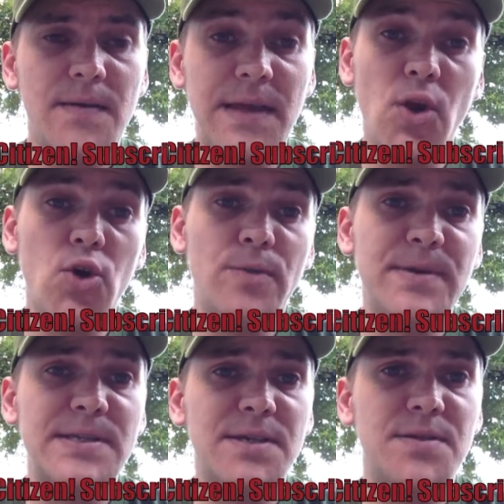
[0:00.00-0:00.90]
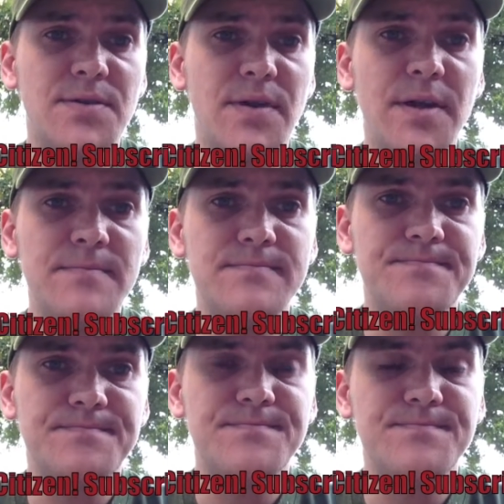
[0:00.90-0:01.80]
They know the position they're in.
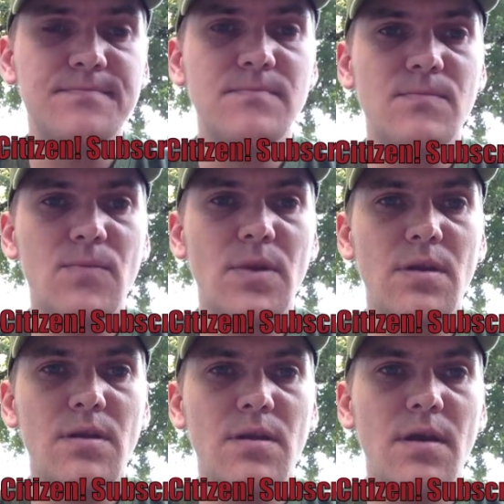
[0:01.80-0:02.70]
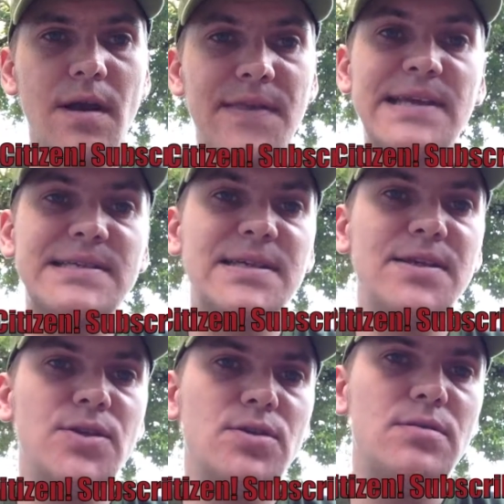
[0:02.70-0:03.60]
And they
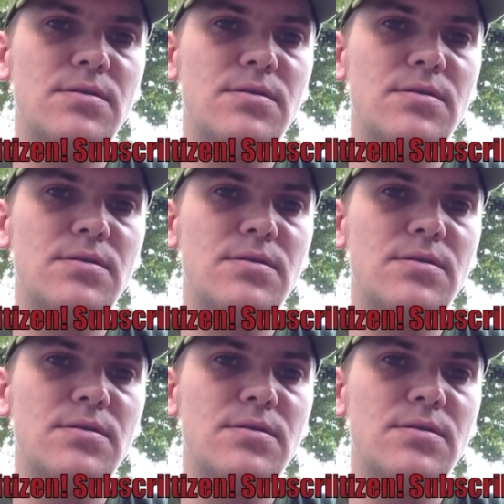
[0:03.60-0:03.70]
see